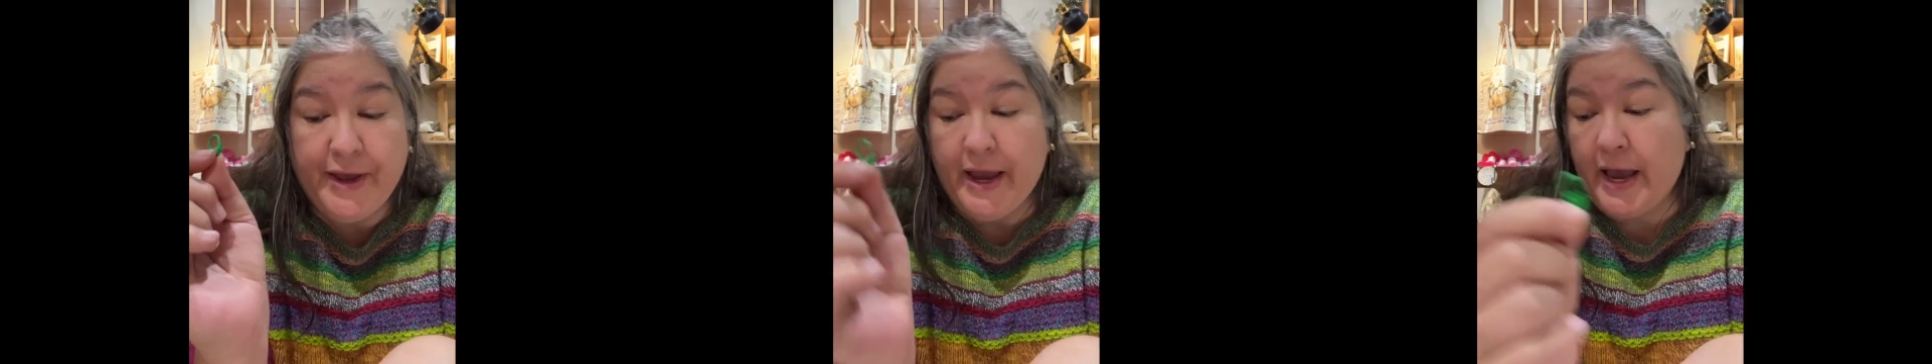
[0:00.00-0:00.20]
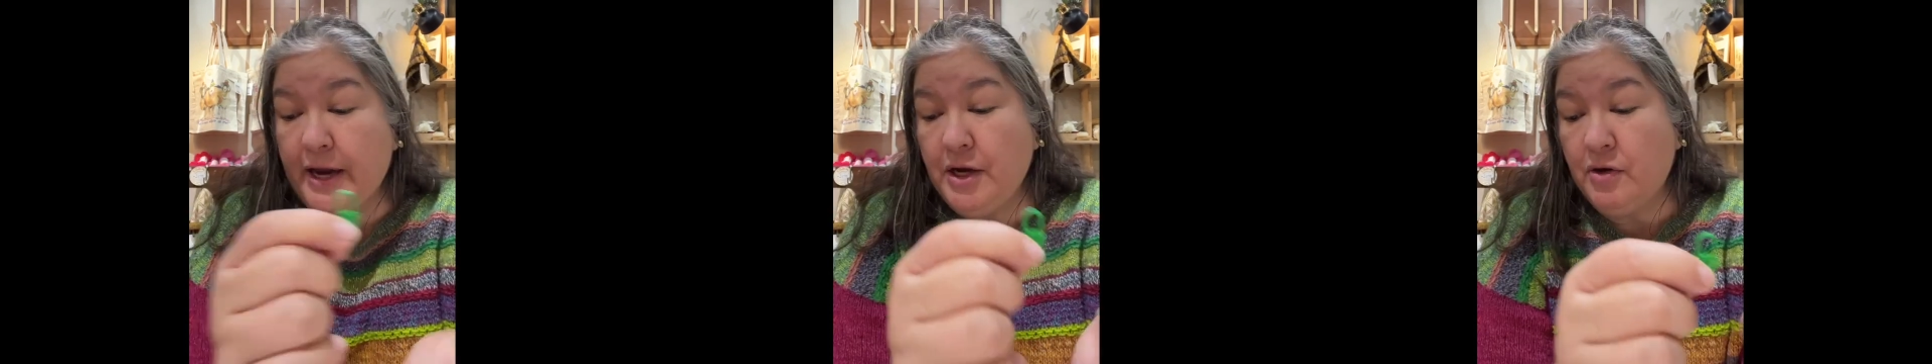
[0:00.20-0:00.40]

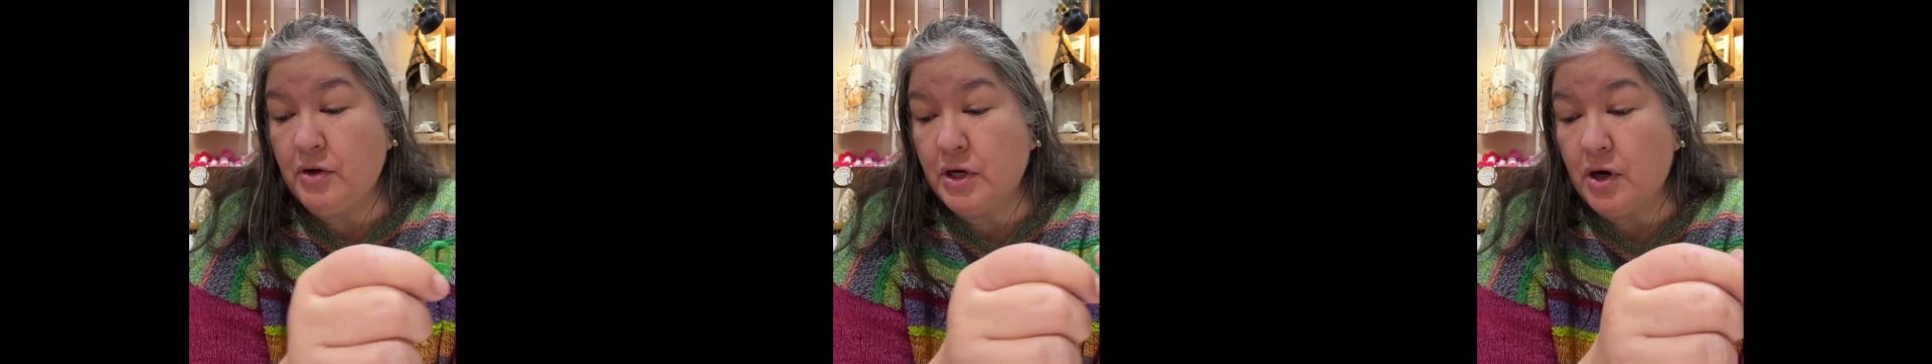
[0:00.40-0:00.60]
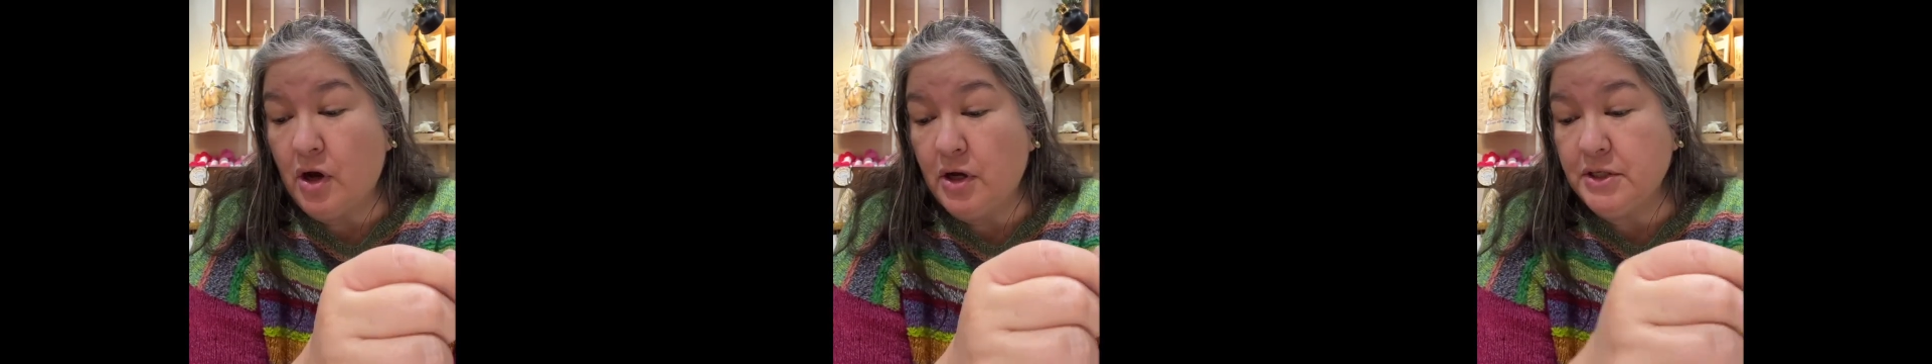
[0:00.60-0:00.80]
And you
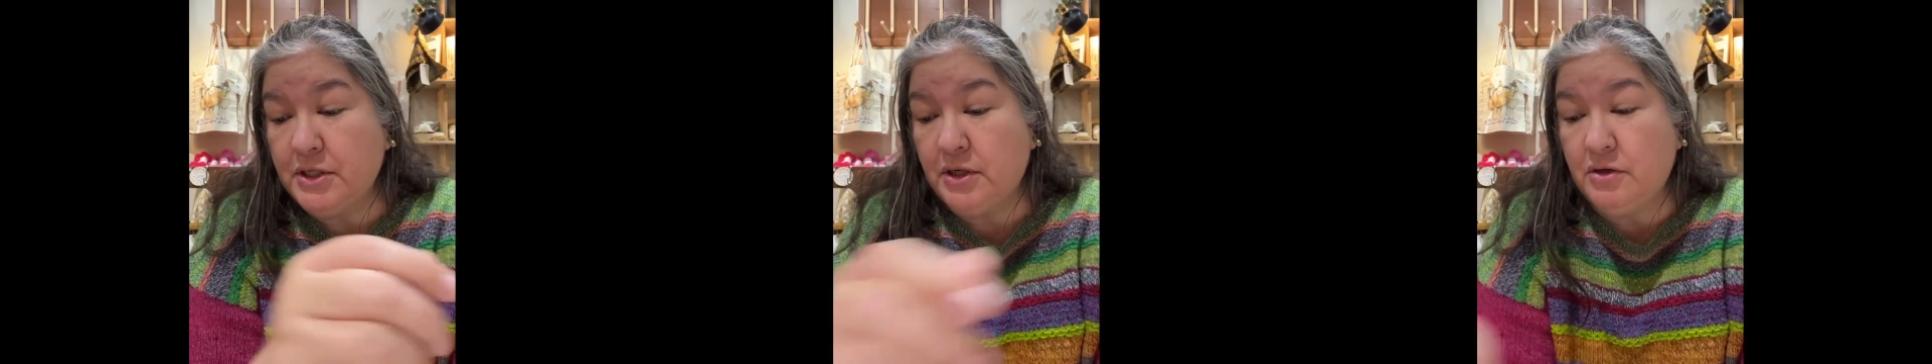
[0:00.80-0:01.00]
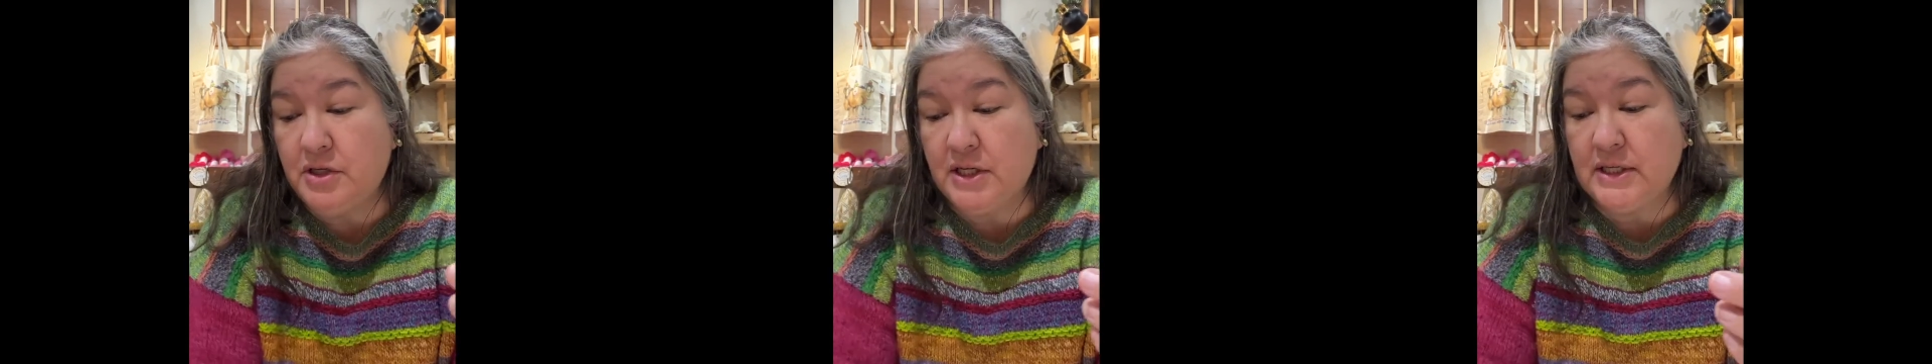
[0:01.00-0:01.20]
can
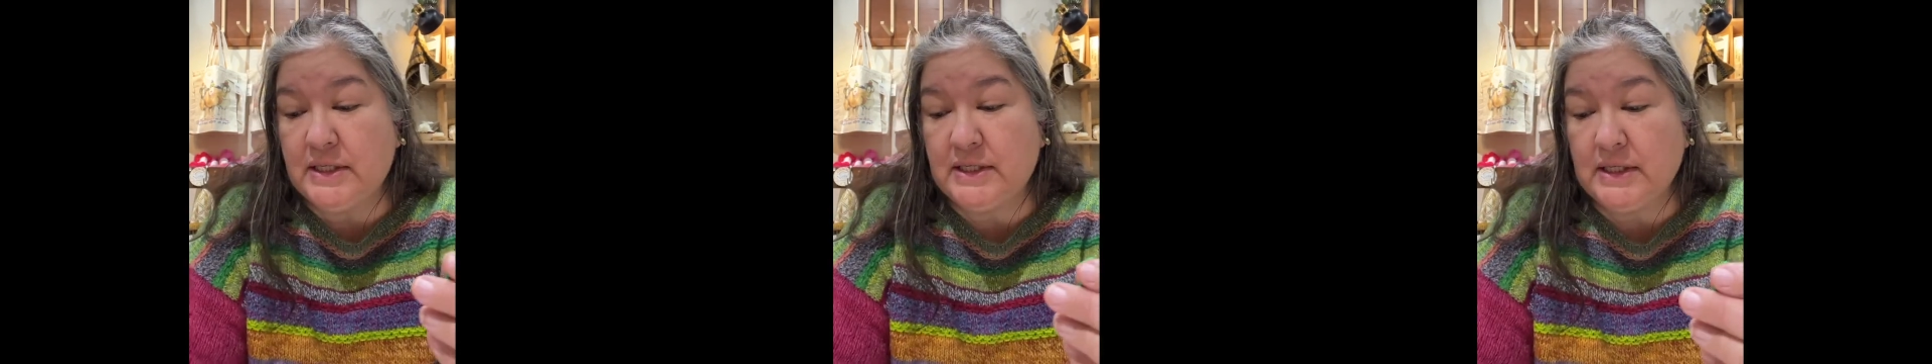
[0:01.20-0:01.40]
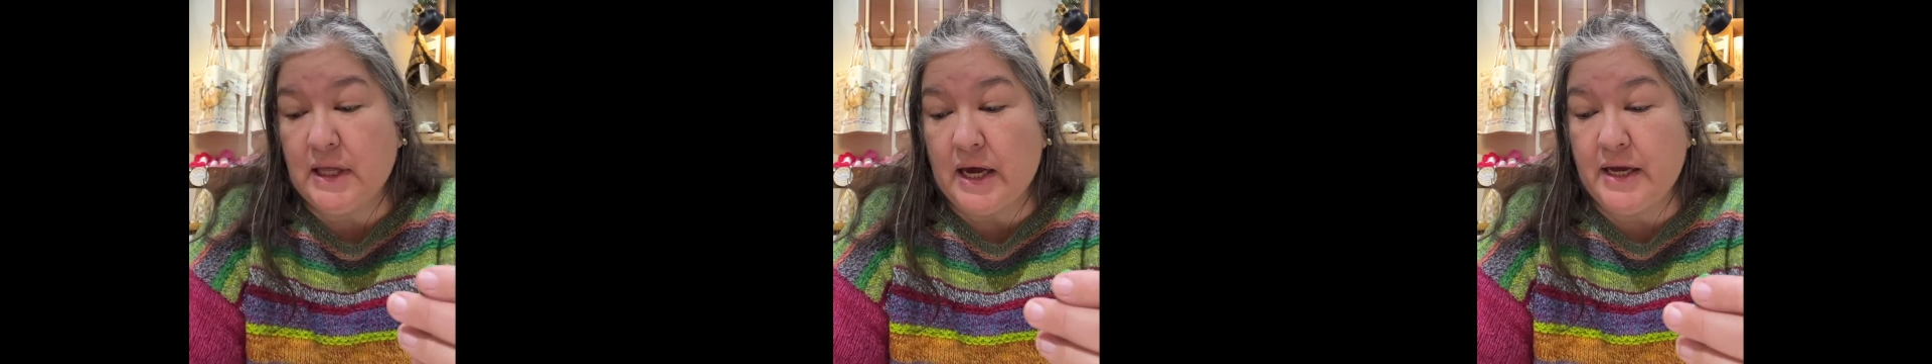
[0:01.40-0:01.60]
also just
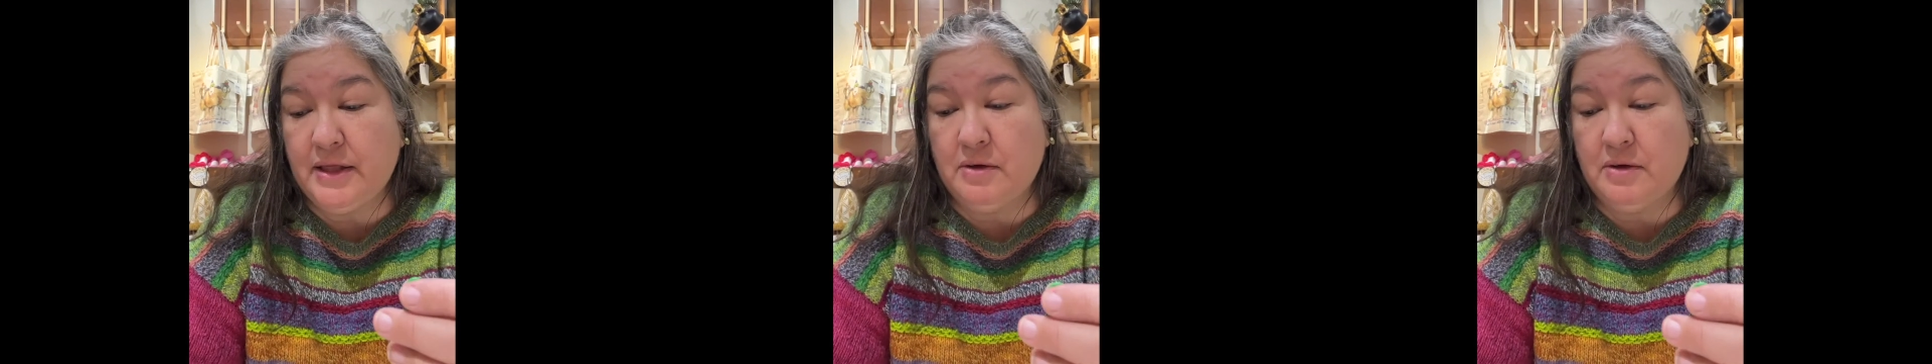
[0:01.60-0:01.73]
slide